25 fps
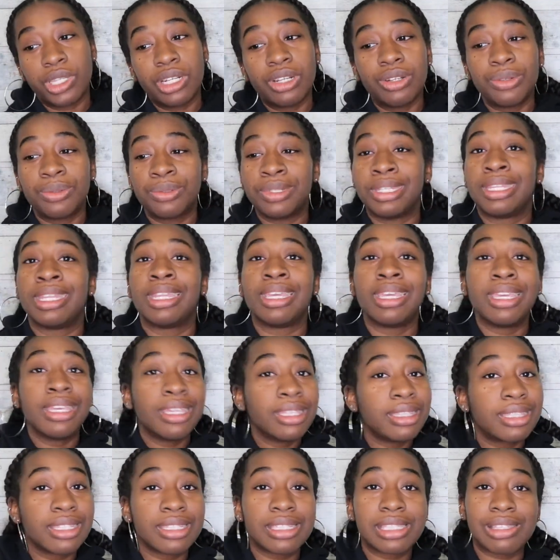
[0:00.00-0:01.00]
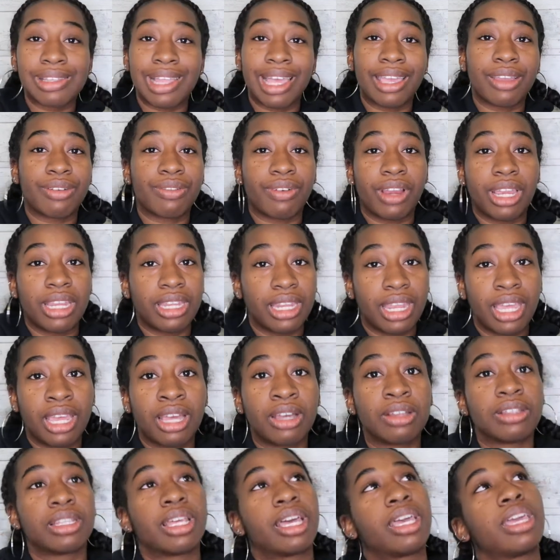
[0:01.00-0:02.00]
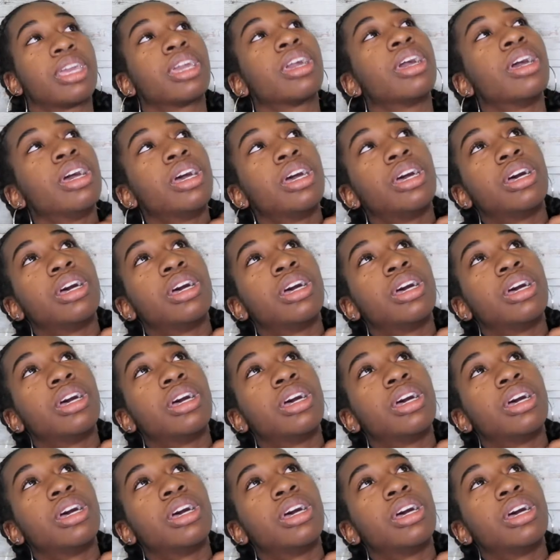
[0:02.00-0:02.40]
don't need this like right now like